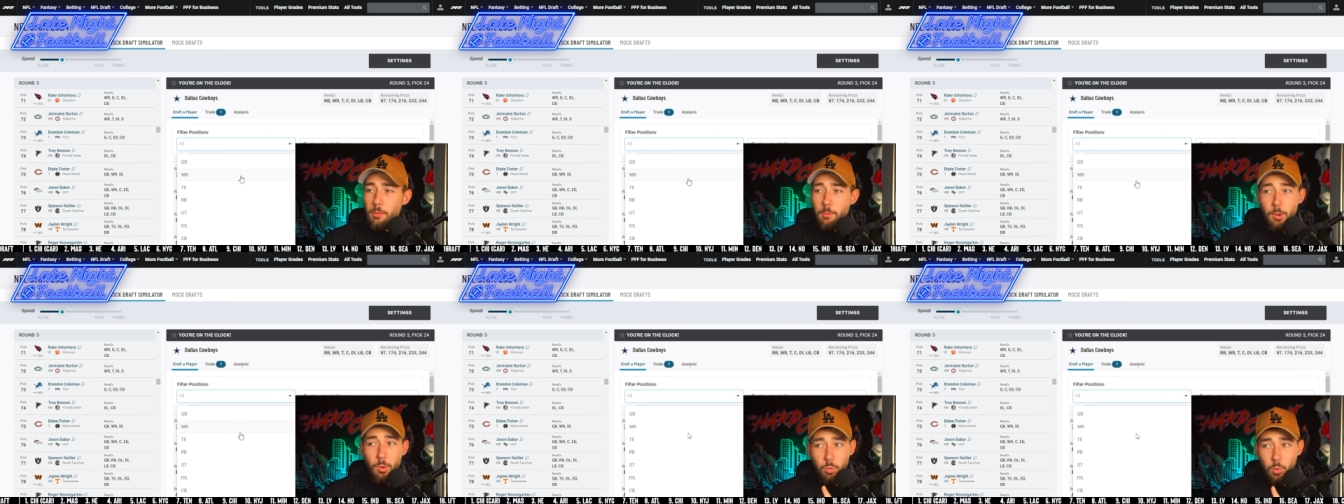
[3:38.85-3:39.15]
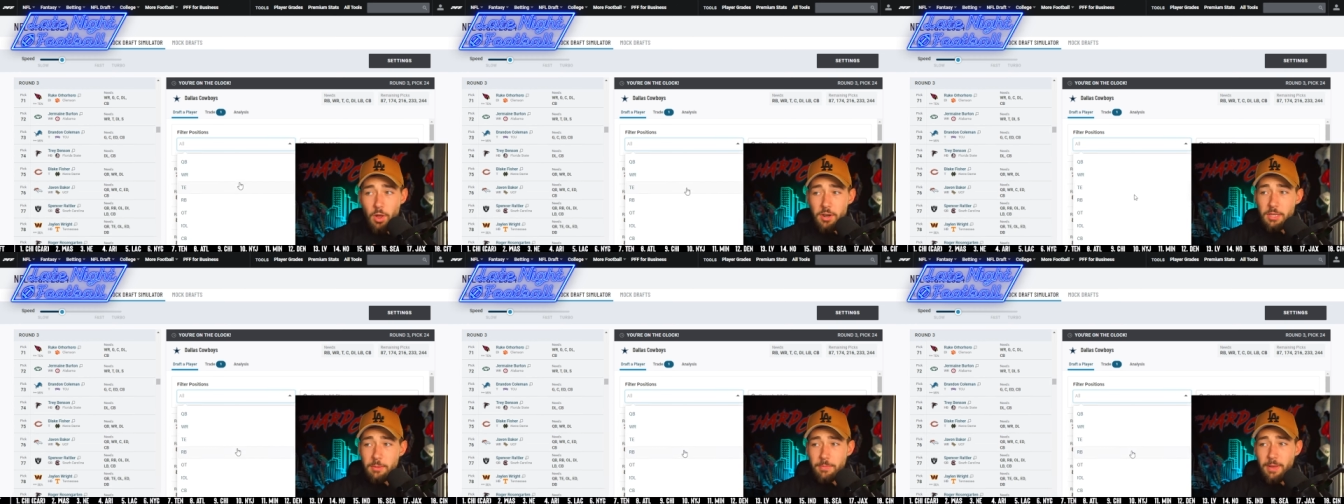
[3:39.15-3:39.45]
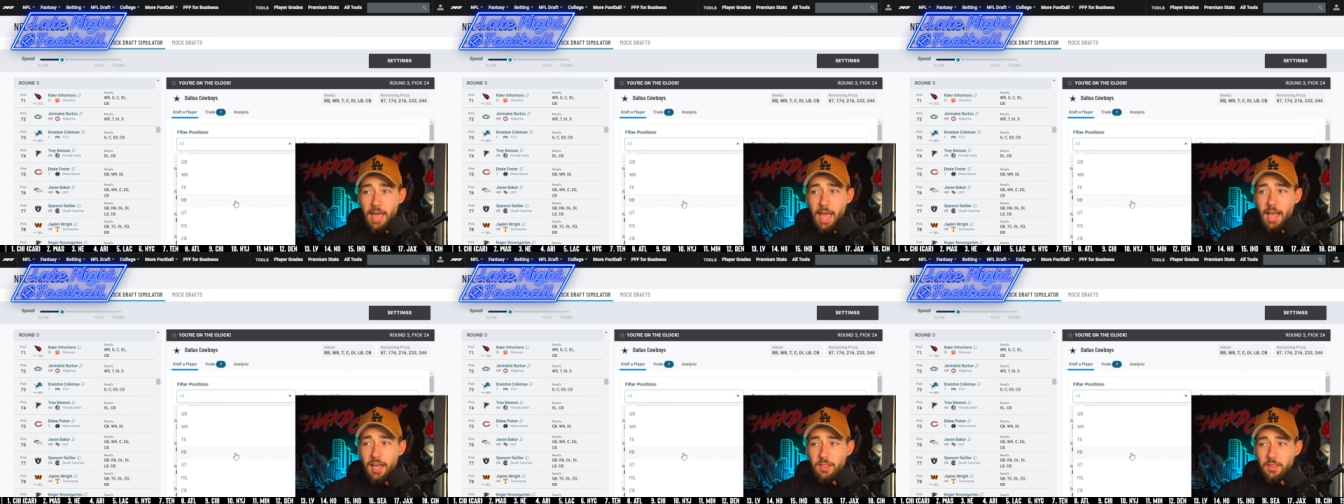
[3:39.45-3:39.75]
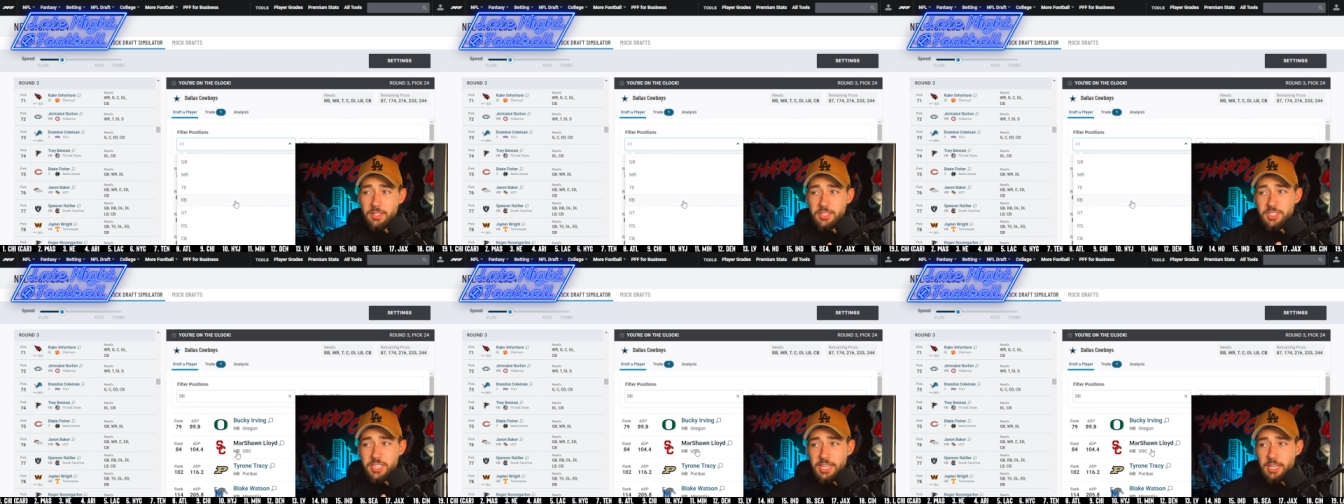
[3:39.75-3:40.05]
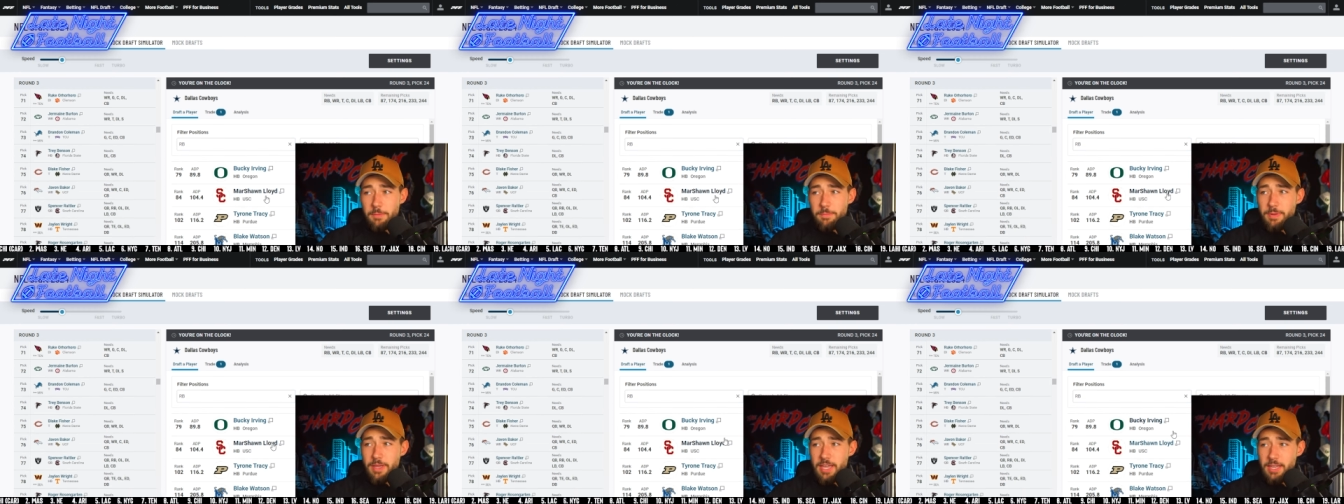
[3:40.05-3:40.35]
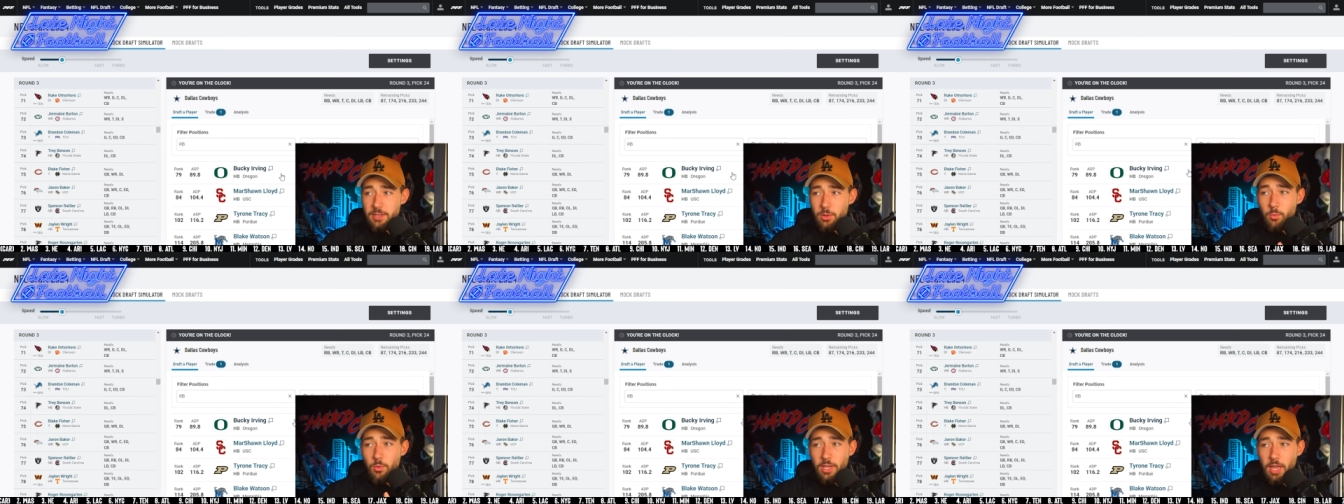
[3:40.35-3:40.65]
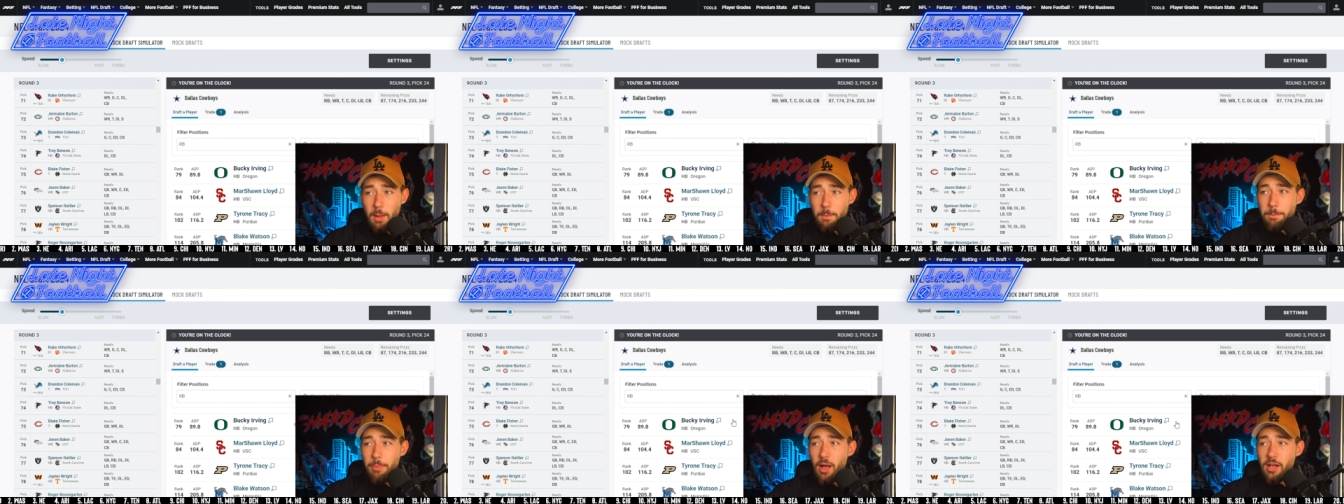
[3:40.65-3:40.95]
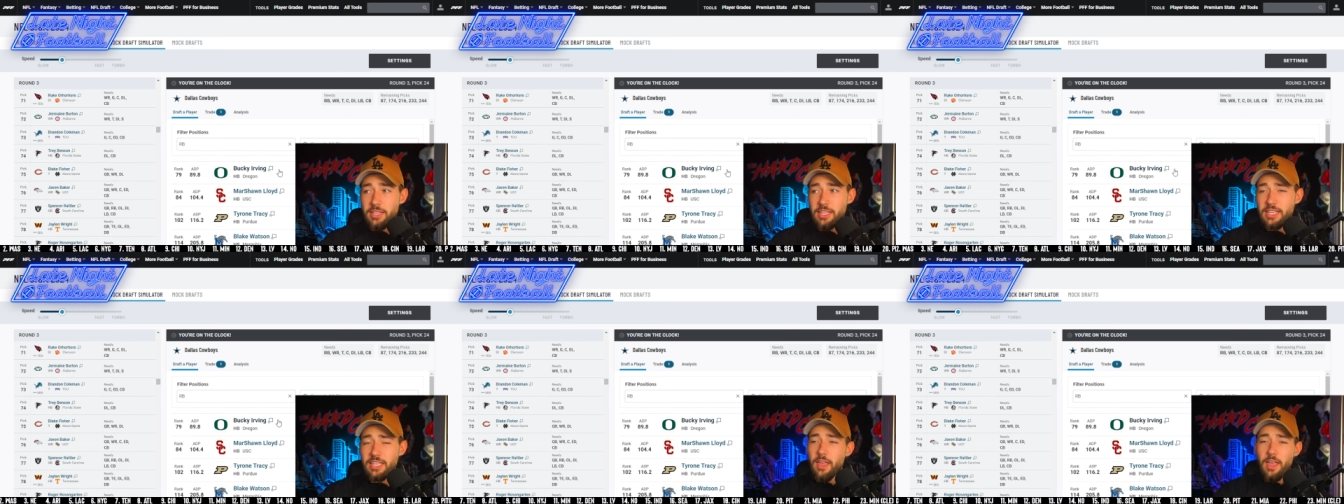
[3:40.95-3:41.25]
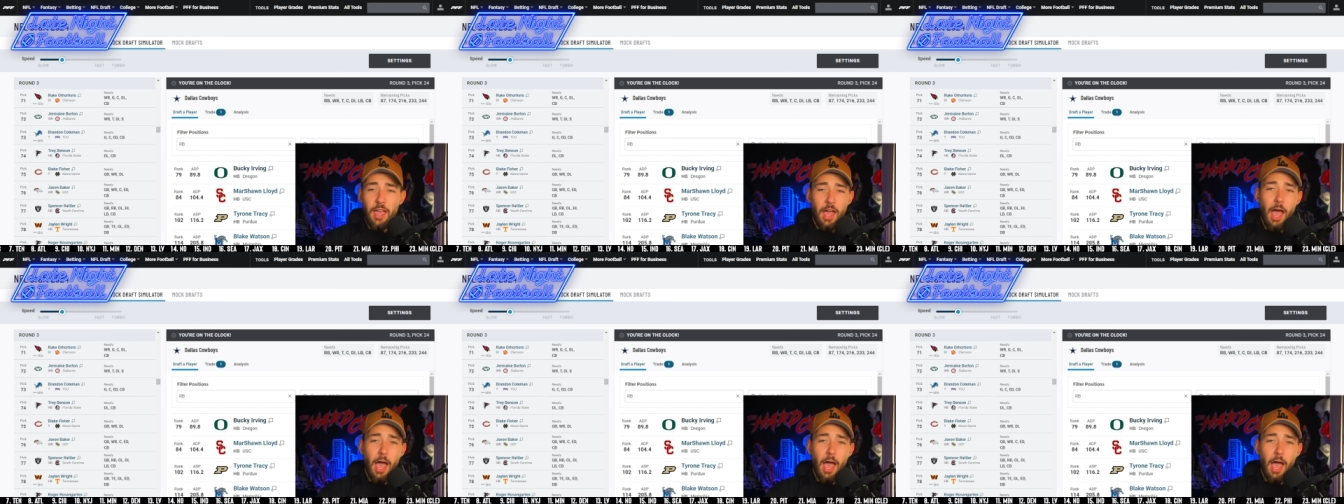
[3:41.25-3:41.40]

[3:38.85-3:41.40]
But running back, let's take a peek. We got Bucky.